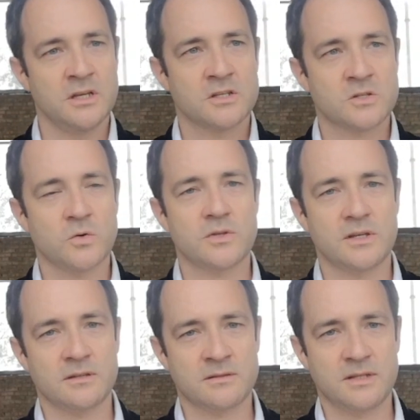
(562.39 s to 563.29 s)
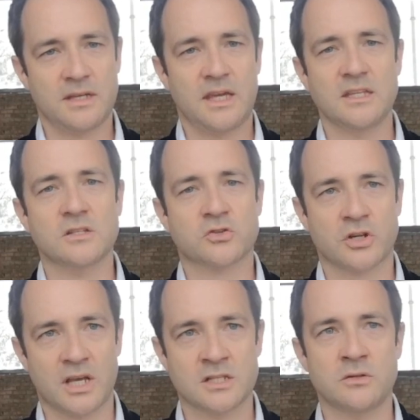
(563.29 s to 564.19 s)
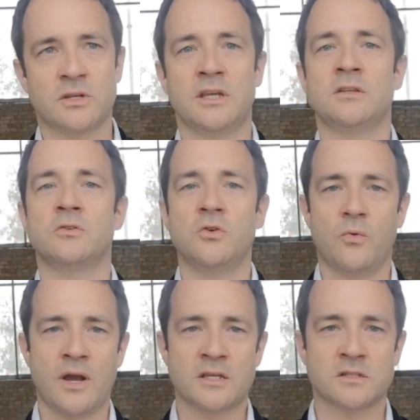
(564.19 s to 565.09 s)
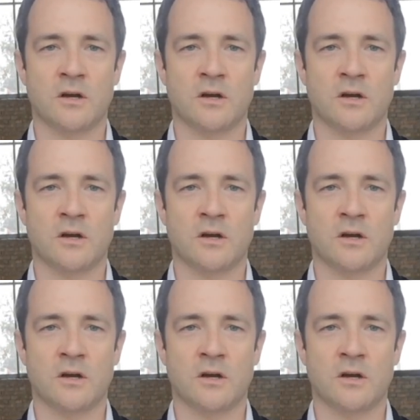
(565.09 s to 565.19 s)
So the industry is looking in new ways